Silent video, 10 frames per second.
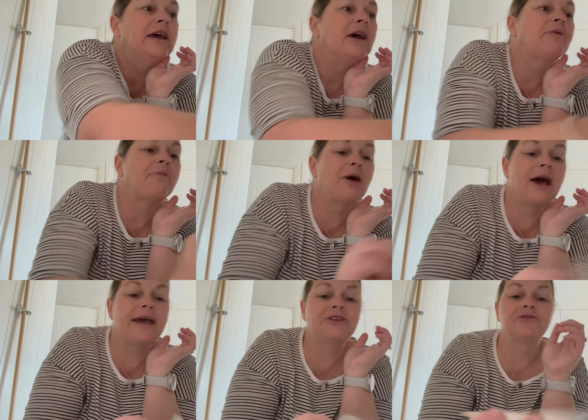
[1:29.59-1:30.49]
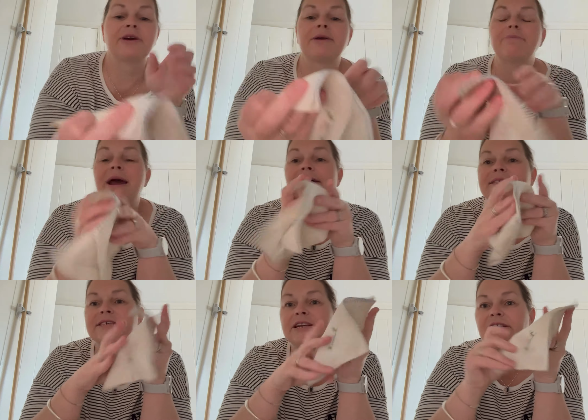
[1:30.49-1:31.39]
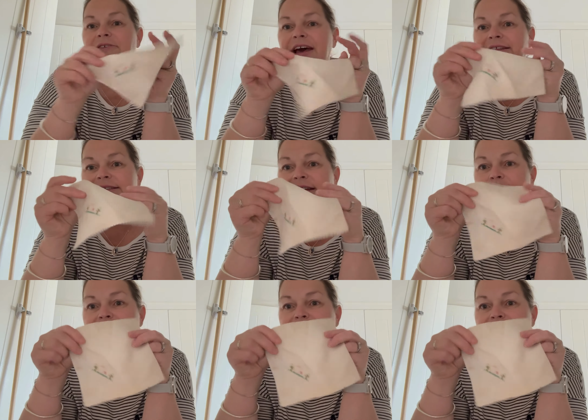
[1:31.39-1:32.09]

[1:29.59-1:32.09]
We might do a comparison of how this comes